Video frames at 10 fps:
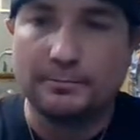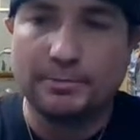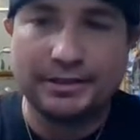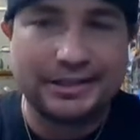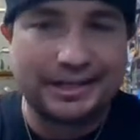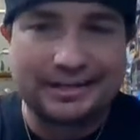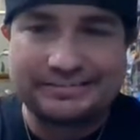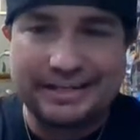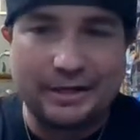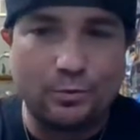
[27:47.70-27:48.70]
But like I
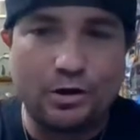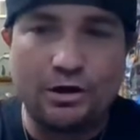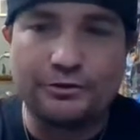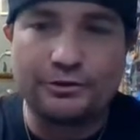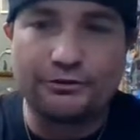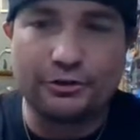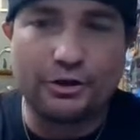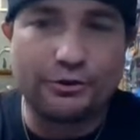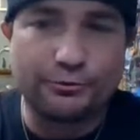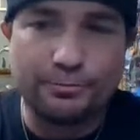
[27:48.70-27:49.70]
said, Walters and all
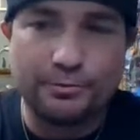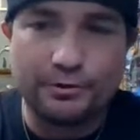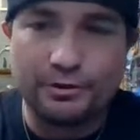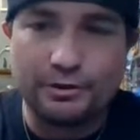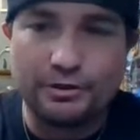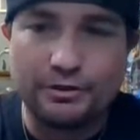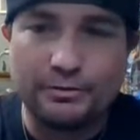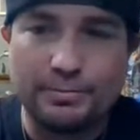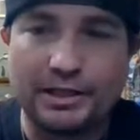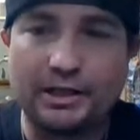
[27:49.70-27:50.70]
those
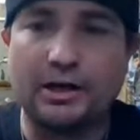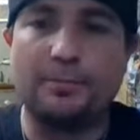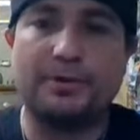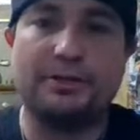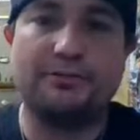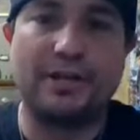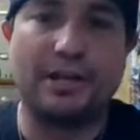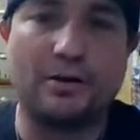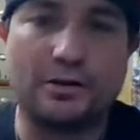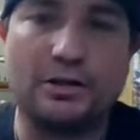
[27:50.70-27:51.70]
big companies, they
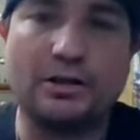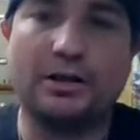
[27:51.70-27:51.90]
gonna